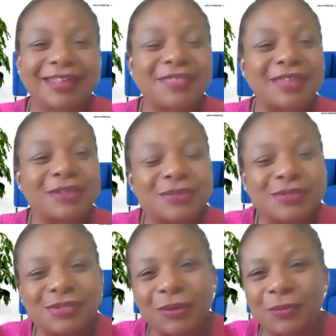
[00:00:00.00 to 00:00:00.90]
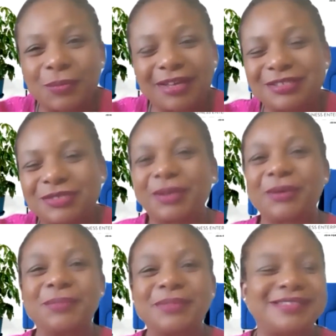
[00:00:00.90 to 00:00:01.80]
Thank you so much. We
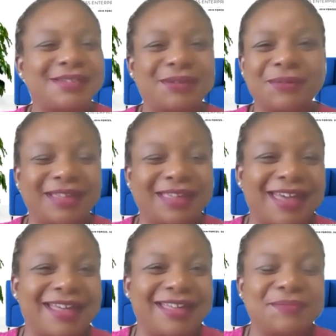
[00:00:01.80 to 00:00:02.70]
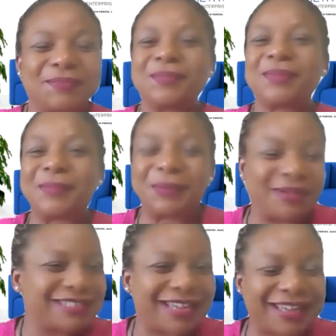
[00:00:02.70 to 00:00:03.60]
hope to see you again, maybe
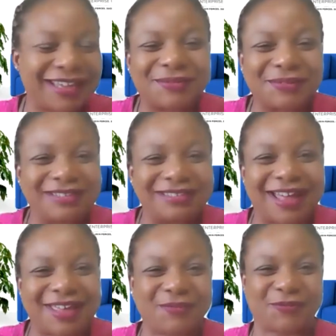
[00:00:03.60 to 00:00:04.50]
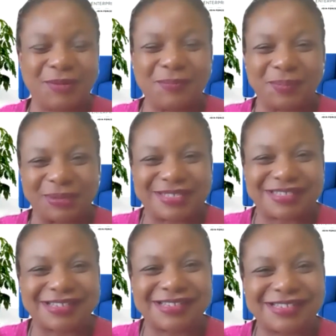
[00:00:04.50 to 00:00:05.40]
one day in real life in
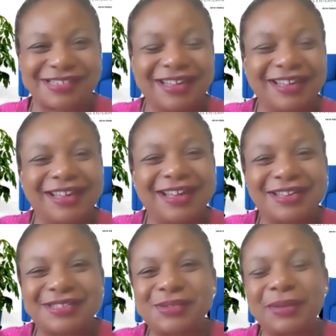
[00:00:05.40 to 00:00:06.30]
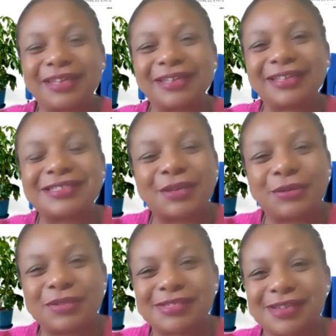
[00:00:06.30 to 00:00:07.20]
person, so we can
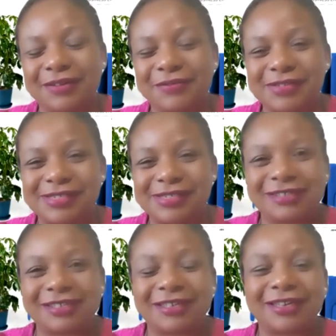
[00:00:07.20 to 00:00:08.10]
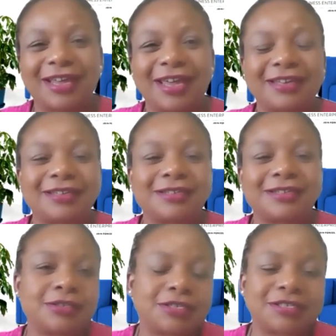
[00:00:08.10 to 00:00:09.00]
continue this conversation and
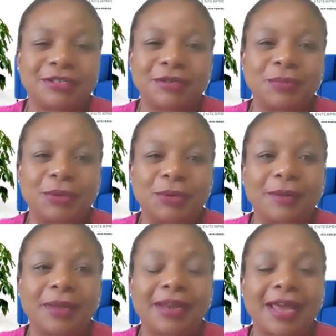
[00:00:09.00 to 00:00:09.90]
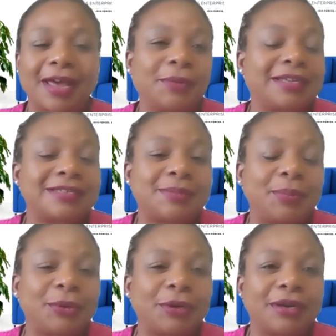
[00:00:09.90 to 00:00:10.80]
continue to learn more about how we can
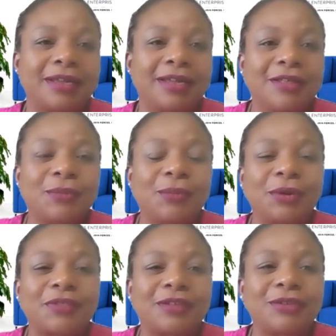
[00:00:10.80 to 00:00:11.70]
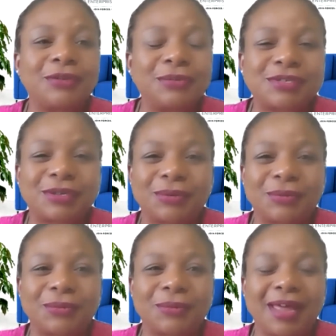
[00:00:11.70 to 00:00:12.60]
support the work that you
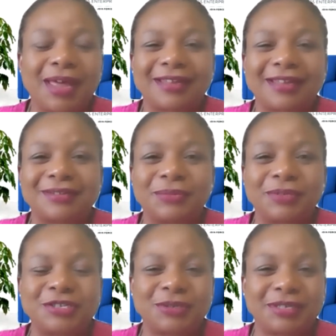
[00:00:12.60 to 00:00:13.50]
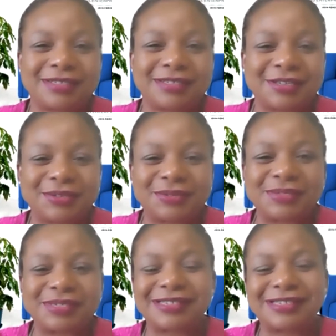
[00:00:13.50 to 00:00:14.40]
do, and wish you
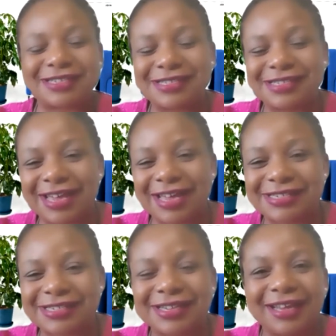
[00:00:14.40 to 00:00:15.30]
continued success,